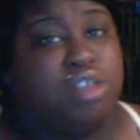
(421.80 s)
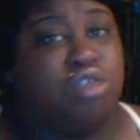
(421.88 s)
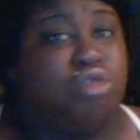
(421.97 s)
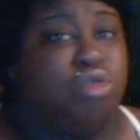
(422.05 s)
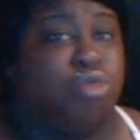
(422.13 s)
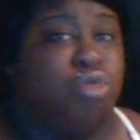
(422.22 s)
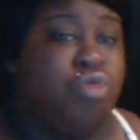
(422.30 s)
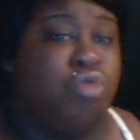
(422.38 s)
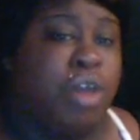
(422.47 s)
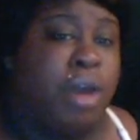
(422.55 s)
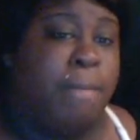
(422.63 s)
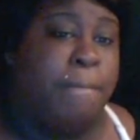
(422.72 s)
to
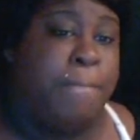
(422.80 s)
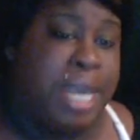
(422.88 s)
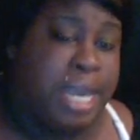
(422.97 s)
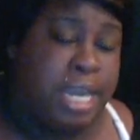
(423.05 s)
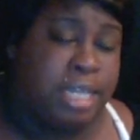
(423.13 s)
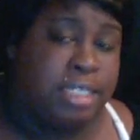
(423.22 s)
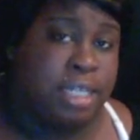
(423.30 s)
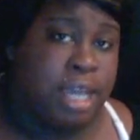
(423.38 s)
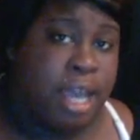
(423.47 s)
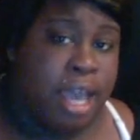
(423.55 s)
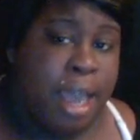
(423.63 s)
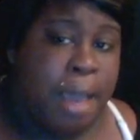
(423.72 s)
the beat,
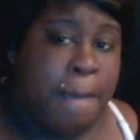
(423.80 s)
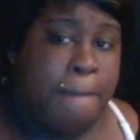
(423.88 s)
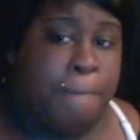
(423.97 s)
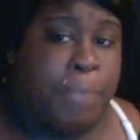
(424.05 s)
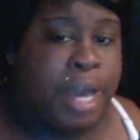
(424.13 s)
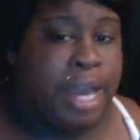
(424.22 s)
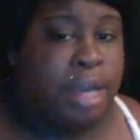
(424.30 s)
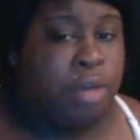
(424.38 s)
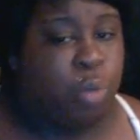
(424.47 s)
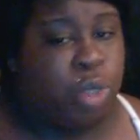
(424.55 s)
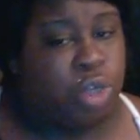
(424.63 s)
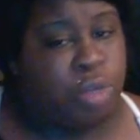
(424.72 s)
but
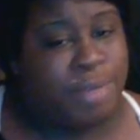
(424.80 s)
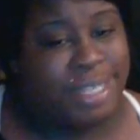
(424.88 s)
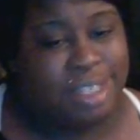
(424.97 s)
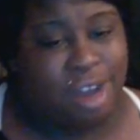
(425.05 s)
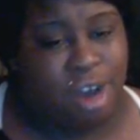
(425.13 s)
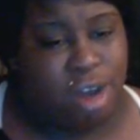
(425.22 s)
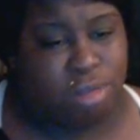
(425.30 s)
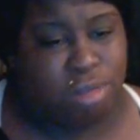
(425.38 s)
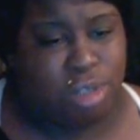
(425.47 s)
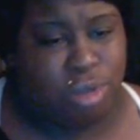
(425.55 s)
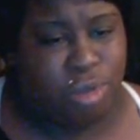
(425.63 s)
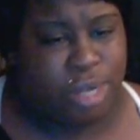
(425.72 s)
when you mix the auto
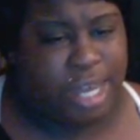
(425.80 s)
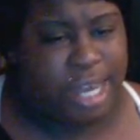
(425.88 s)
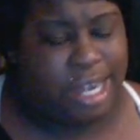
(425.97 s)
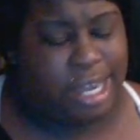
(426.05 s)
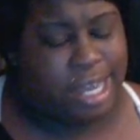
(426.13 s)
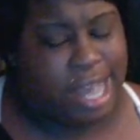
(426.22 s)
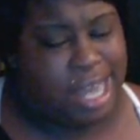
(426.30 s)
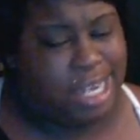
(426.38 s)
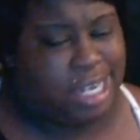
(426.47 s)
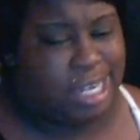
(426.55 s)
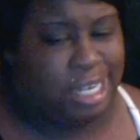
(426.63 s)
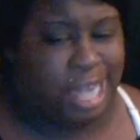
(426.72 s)
tune in, it kind
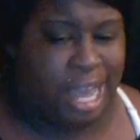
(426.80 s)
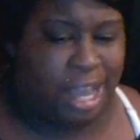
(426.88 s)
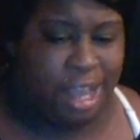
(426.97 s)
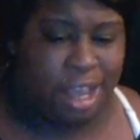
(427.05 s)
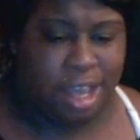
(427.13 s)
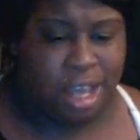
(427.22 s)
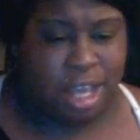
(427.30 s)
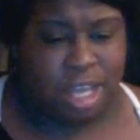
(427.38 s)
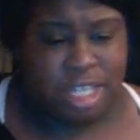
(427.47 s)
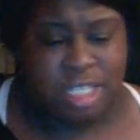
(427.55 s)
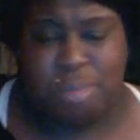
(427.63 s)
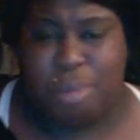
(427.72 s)
of like
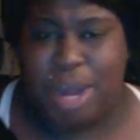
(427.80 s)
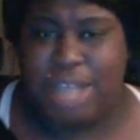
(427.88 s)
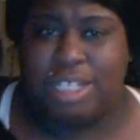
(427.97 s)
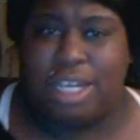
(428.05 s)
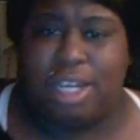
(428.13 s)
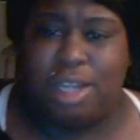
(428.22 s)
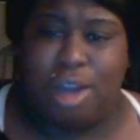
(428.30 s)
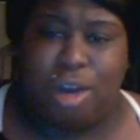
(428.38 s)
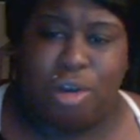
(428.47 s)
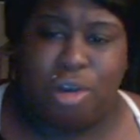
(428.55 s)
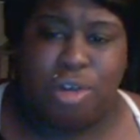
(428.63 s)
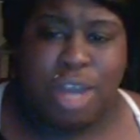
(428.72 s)
spreads it
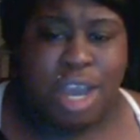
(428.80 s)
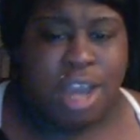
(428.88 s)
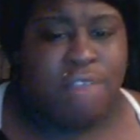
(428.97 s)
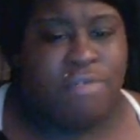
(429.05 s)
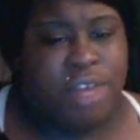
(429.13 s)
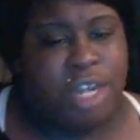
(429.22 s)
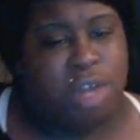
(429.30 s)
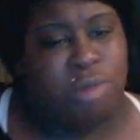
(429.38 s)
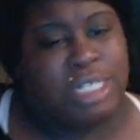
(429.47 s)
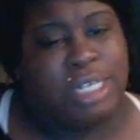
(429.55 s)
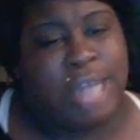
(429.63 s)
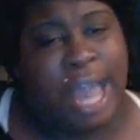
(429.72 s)
along. The video
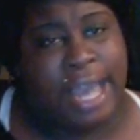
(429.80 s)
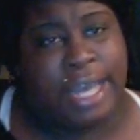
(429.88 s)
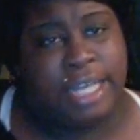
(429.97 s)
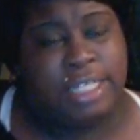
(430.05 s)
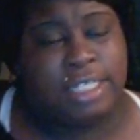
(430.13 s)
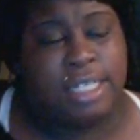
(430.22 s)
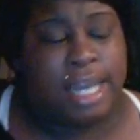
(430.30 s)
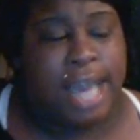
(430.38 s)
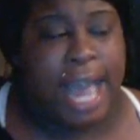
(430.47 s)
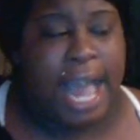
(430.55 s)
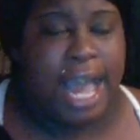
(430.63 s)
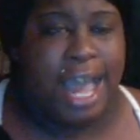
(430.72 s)
was nice. The
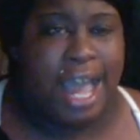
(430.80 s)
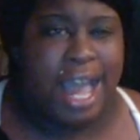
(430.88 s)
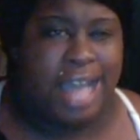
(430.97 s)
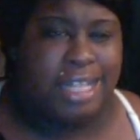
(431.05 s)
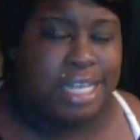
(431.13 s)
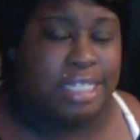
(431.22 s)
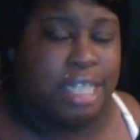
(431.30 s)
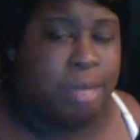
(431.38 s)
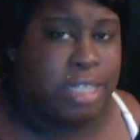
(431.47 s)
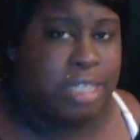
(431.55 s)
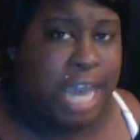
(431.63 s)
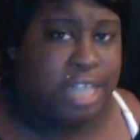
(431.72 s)
guy, I think his name
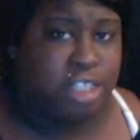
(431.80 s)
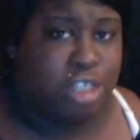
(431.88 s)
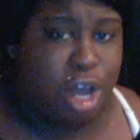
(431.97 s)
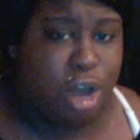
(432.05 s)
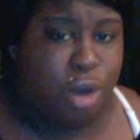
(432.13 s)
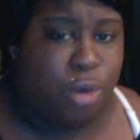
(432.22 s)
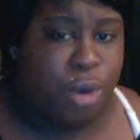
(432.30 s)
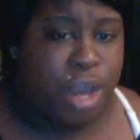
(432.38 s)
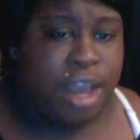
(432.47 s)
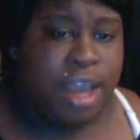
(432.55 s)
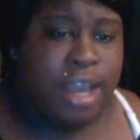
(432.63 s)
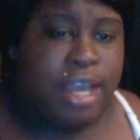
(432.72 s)
was EXO,
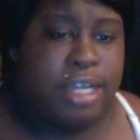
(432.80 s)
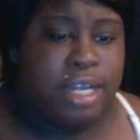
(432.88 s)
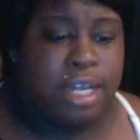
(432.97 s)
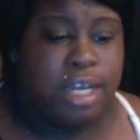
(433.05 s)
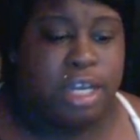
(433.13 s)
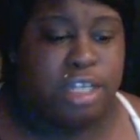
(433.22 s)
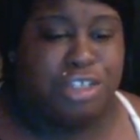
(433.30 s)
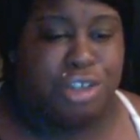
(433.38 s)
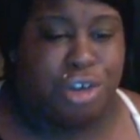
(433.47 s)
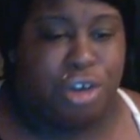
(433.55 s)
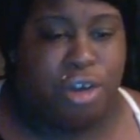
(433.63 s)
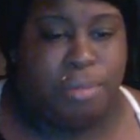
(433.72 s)
he did a good
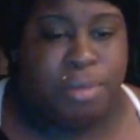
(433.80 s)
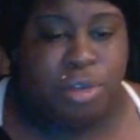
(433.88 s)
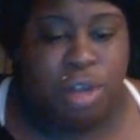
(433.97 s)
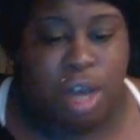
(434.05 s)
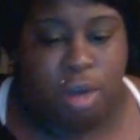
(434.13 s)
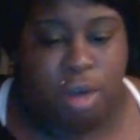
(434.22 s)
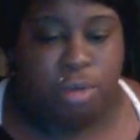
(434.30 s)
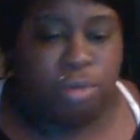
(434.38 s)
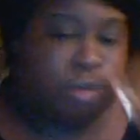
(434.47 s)
job, you know,